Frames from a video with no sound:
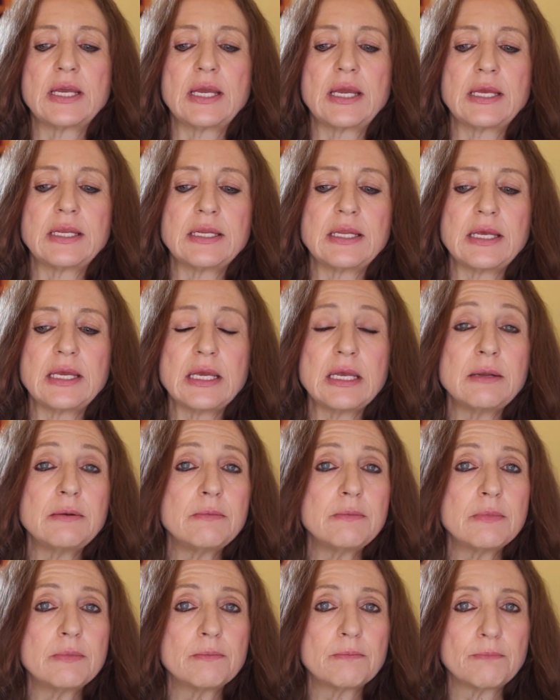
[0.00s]
in
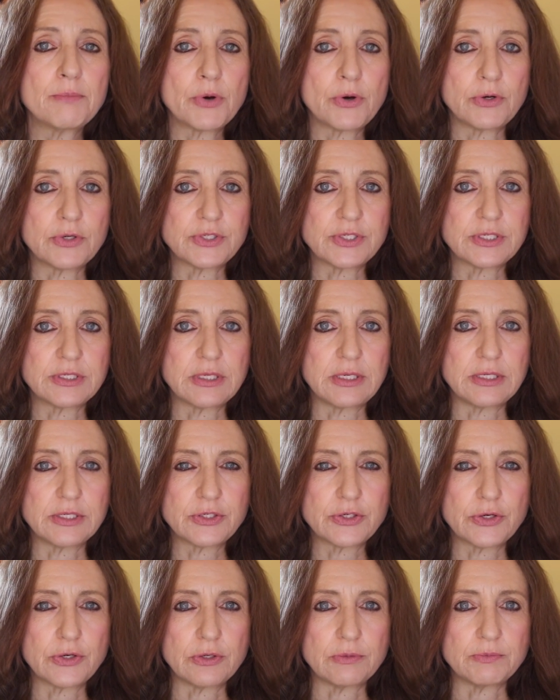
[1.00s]
impersonal
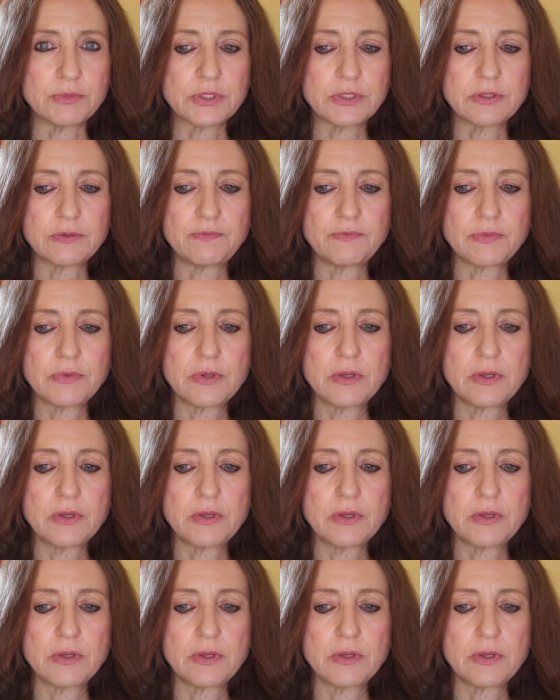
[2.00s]
terms?